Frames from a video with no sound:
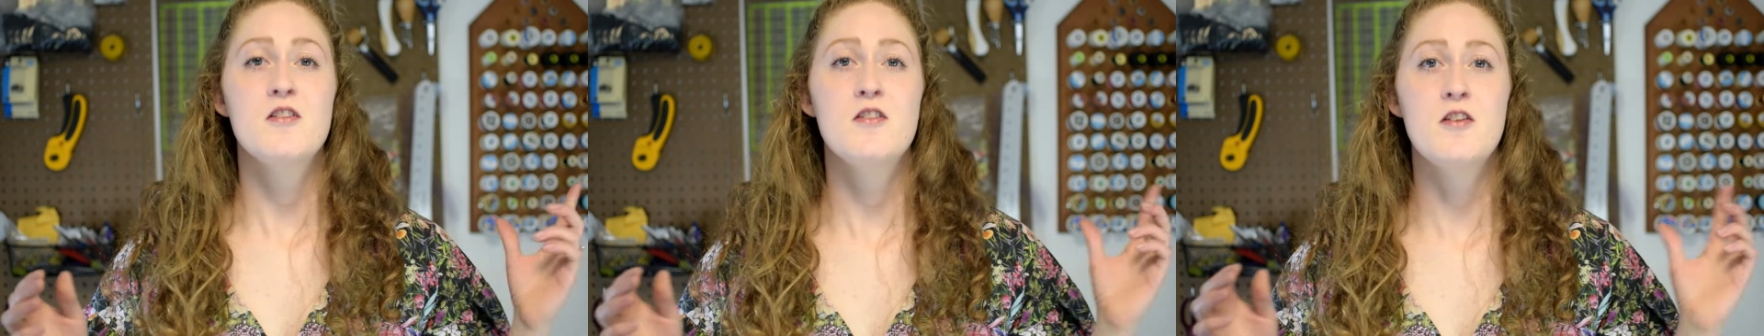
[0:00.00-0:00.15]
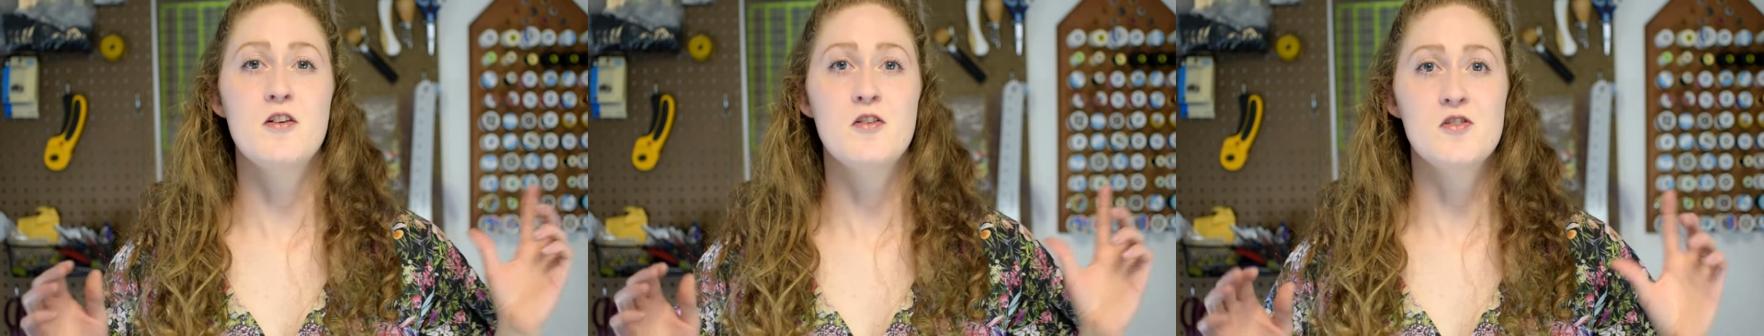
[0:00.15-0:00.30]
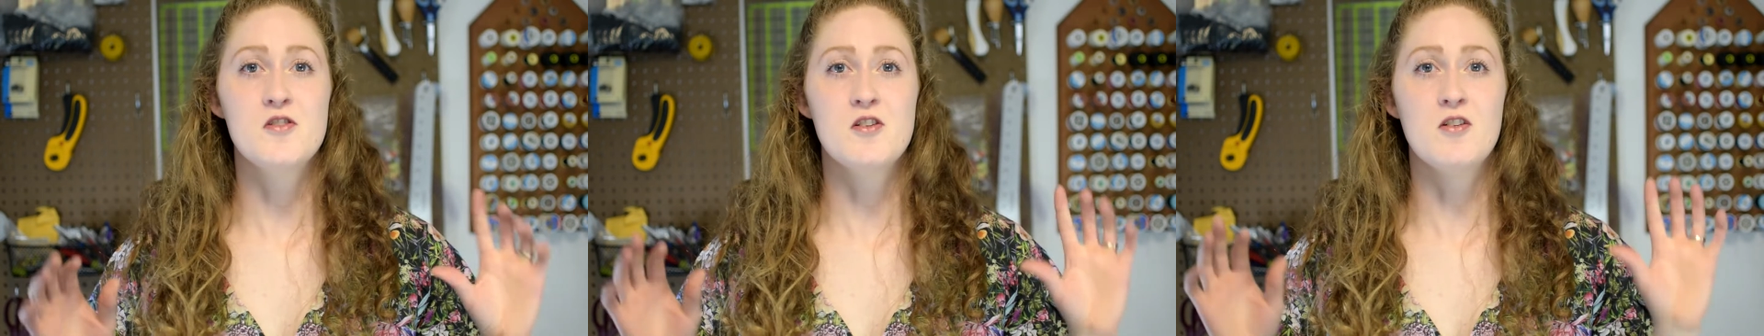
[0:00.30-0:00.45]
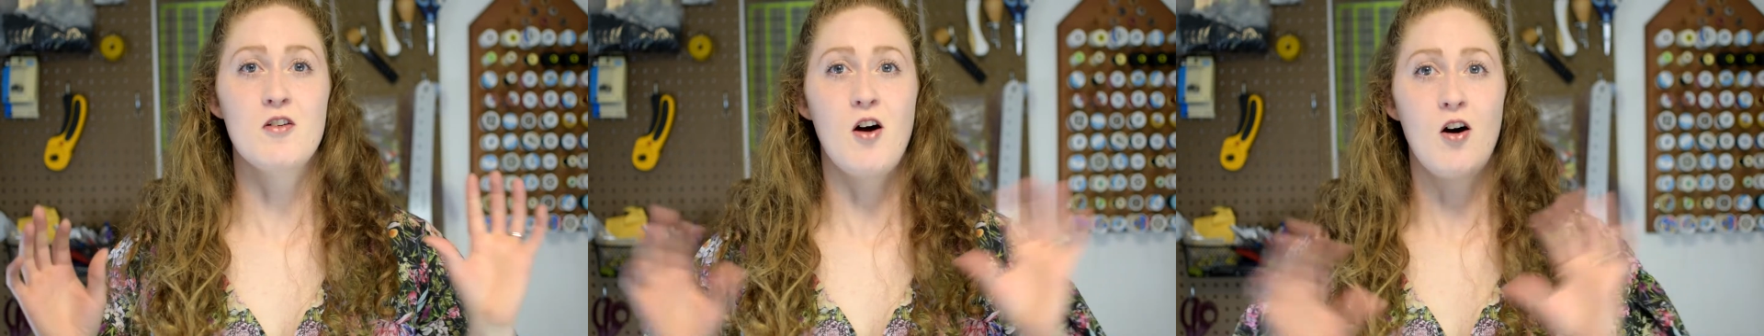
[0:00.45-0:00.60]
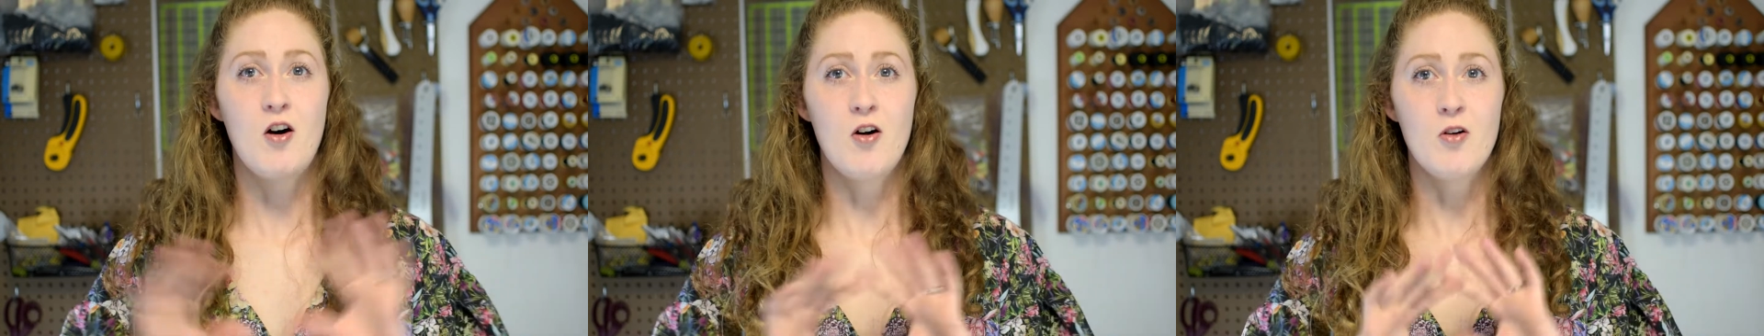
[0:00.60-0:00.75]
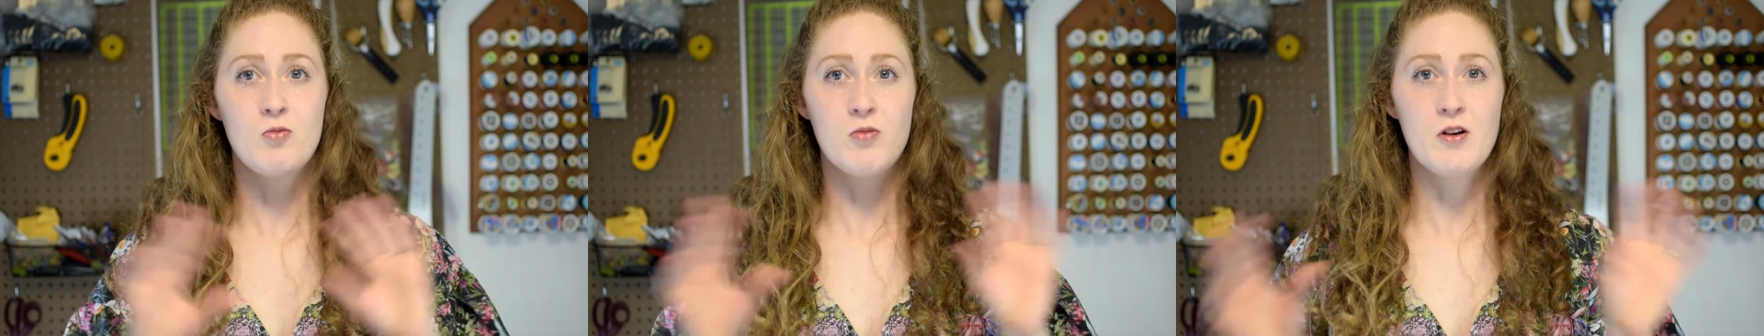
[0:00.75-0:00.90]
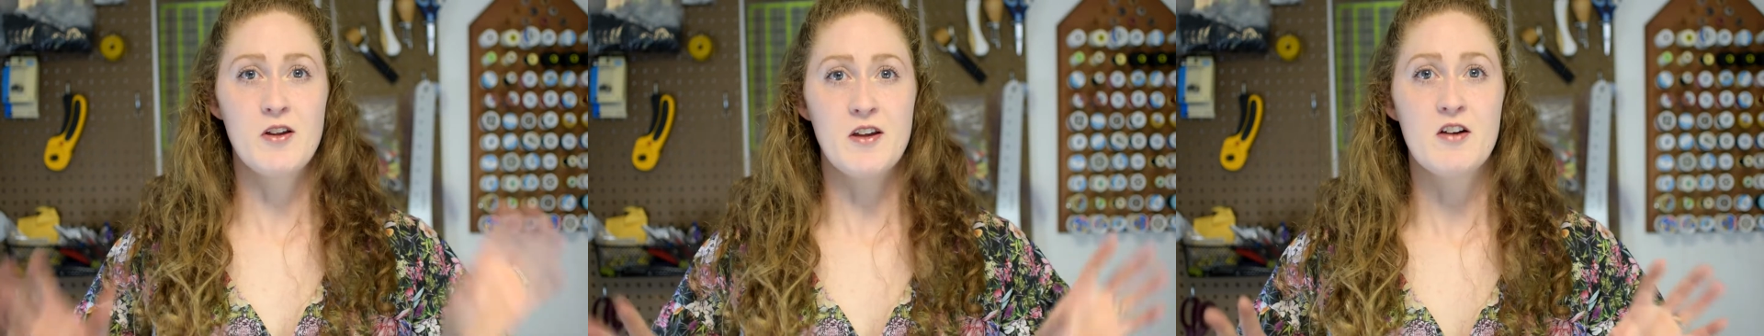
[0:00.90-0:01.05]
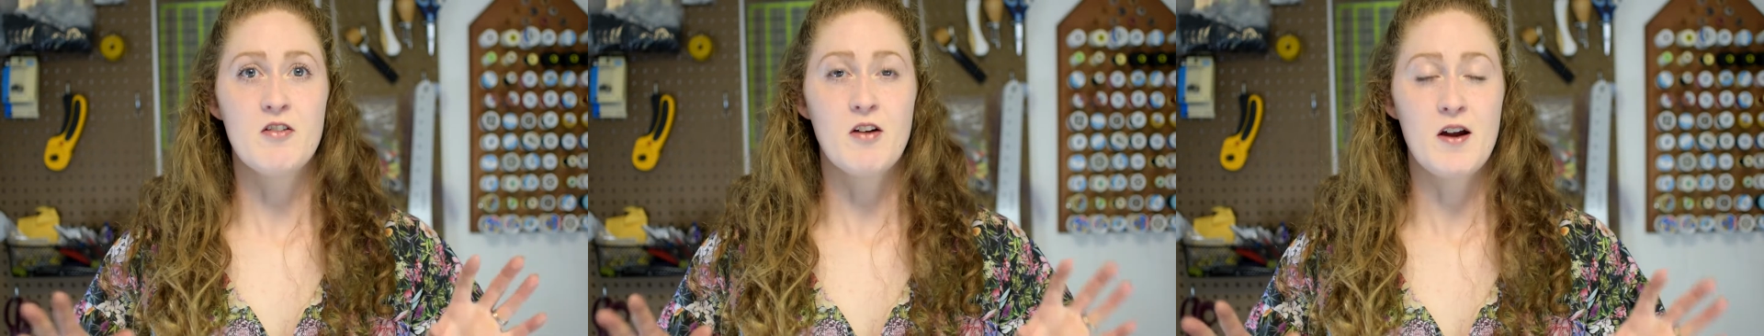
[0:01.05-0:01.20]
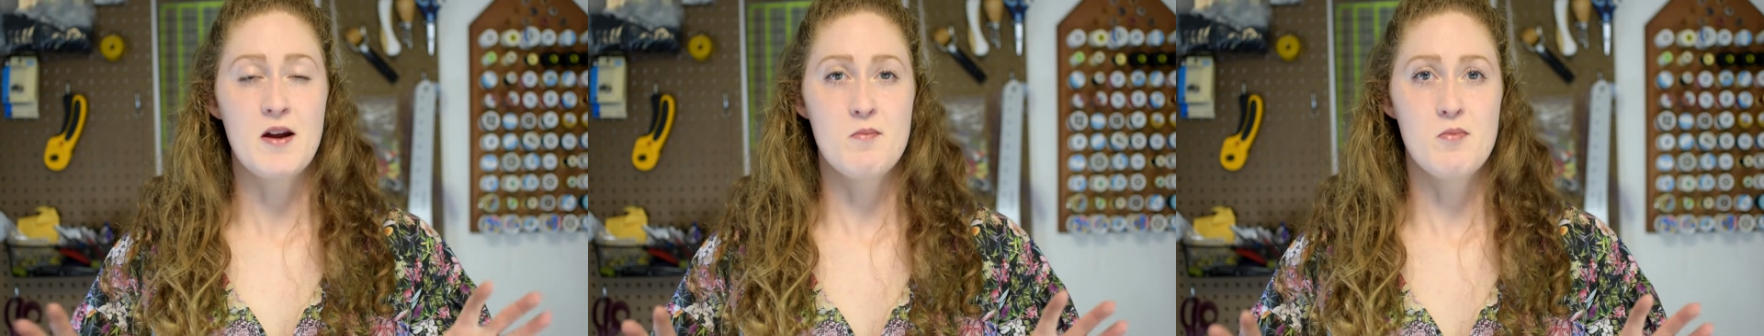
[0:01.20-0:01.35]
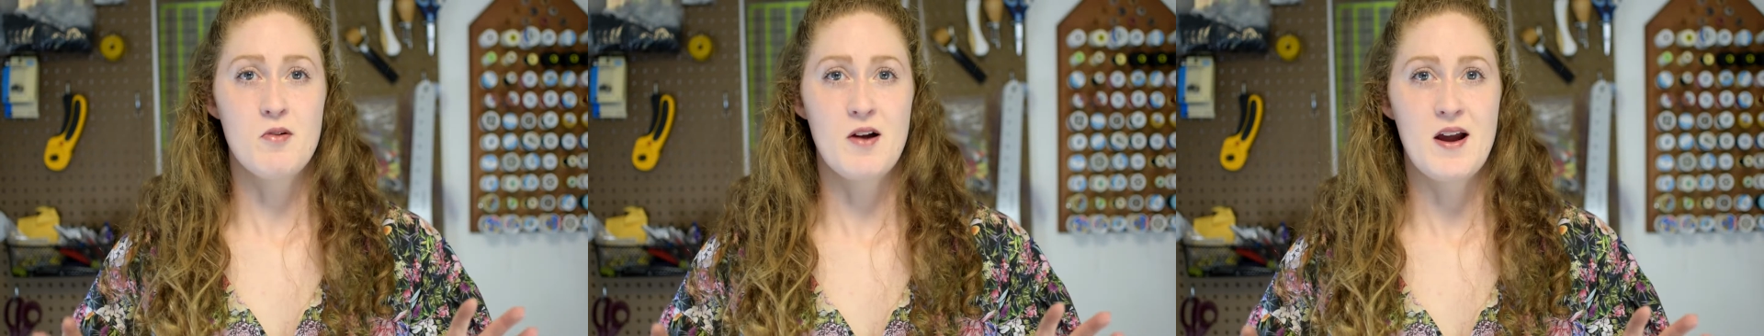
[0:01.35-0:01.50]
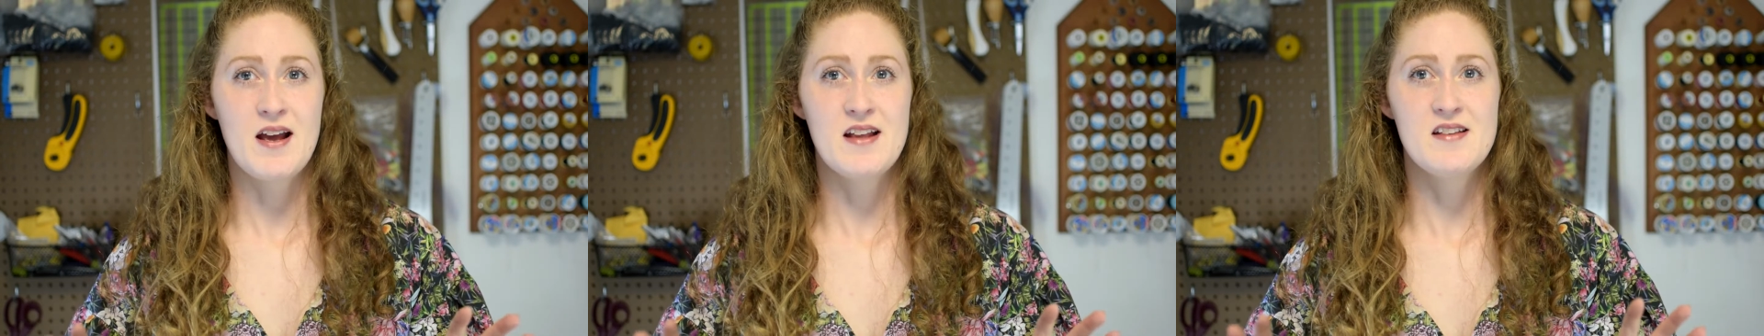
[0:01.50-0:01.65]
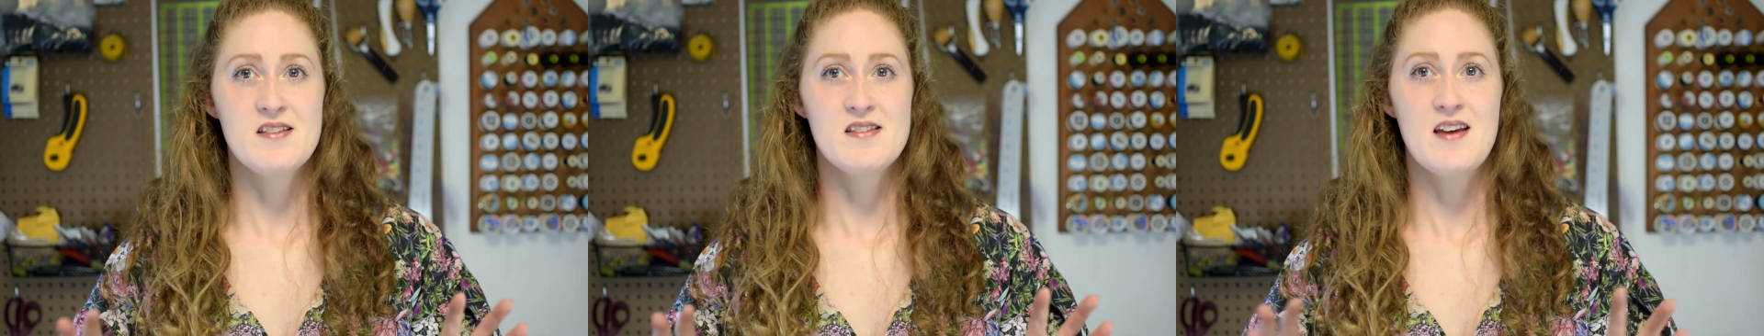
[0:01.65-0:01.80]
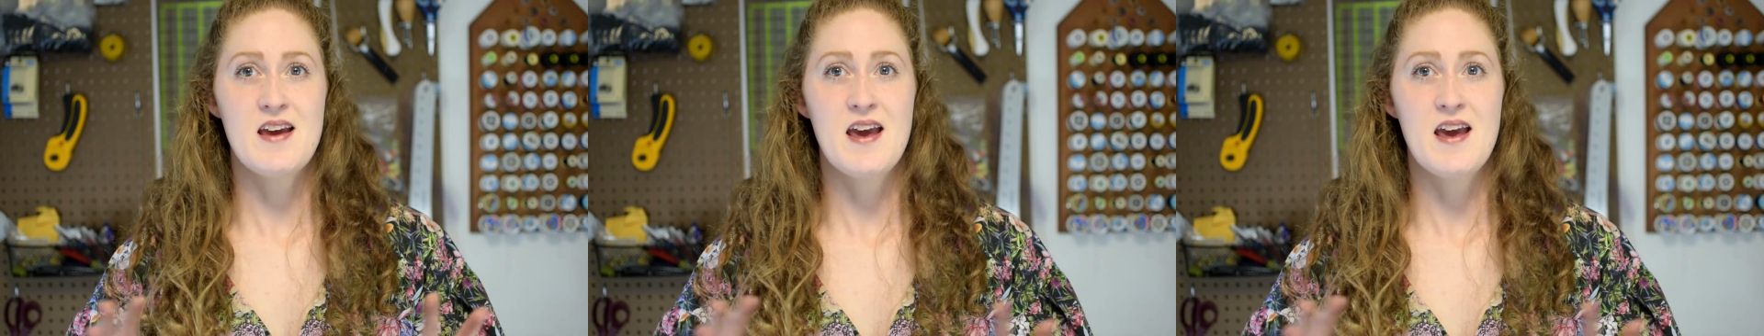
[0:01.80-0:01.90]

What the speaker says: Those are all really great brands,